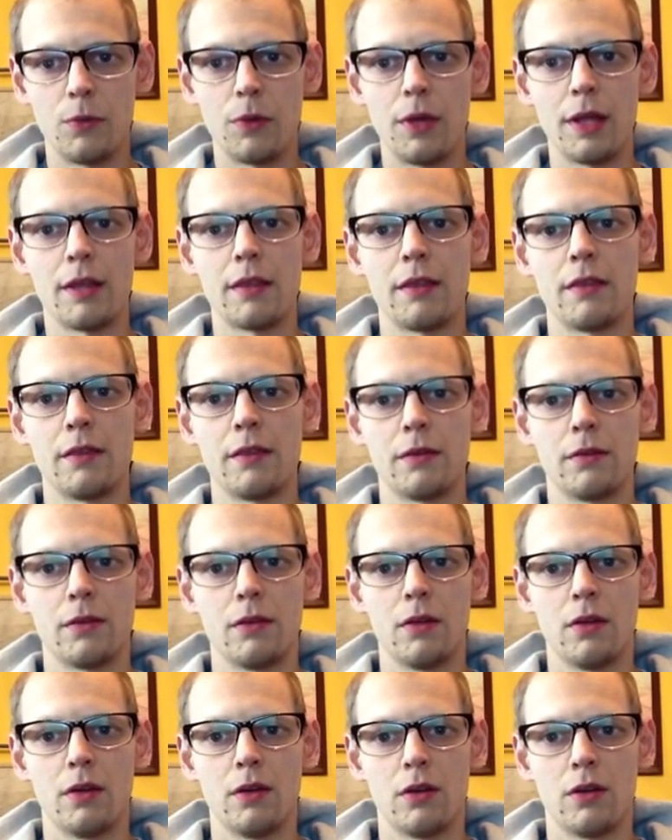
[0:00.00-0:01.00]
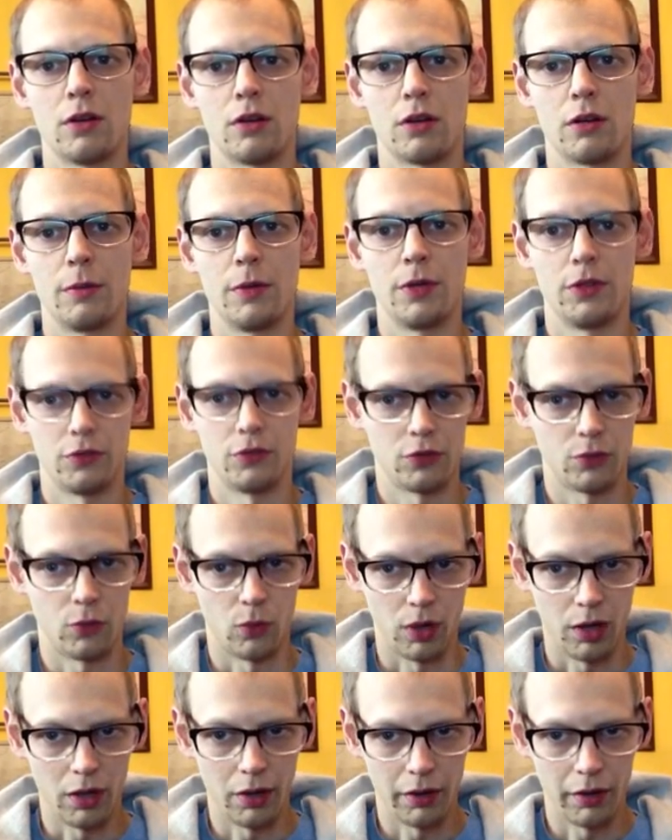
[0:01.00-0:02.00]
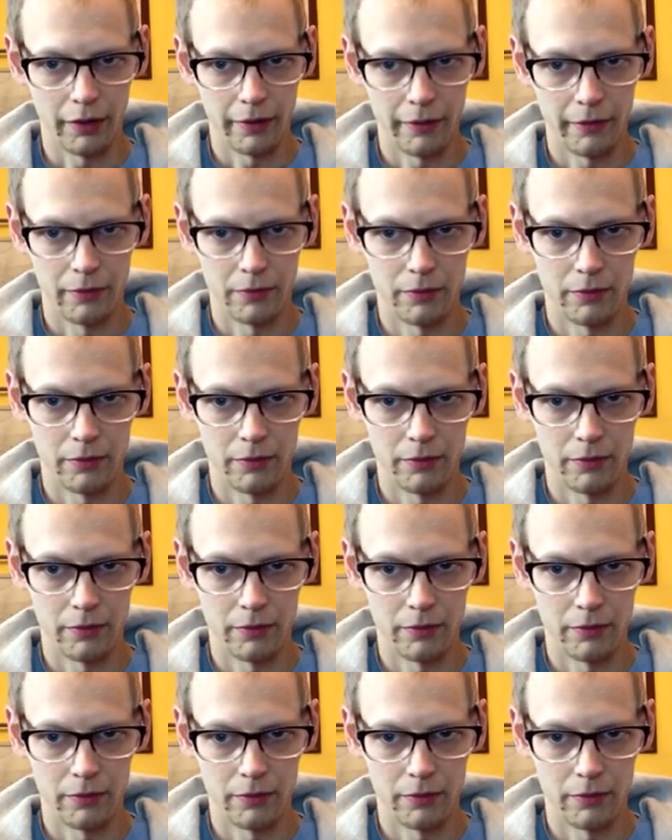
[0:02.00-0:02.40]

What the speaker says: with urban squalor.